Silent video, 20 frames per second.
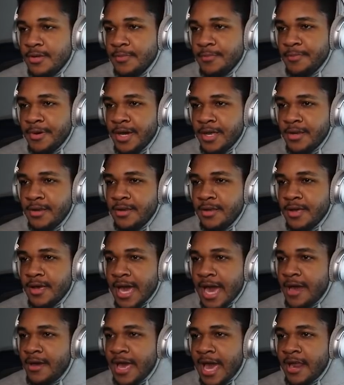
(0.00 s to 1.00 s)
But
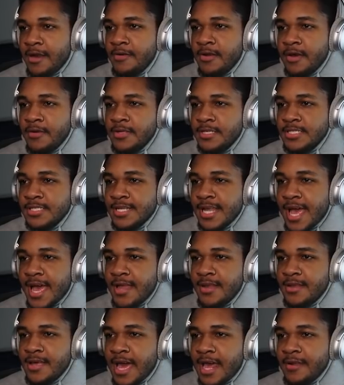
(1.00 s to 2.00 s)
I don't know. This is
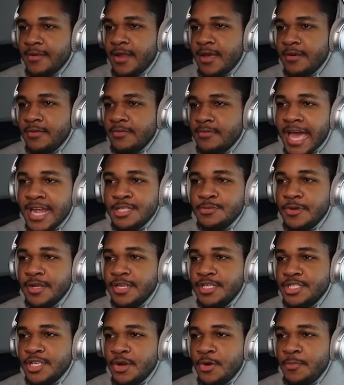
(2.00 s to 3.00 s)
not, I don't know. I just wanted
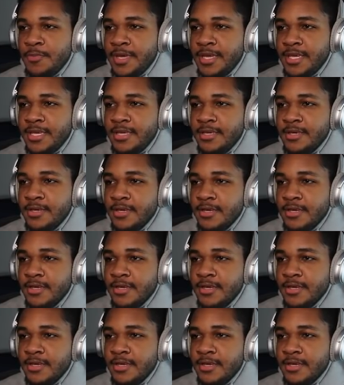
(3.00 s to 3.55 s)
to show me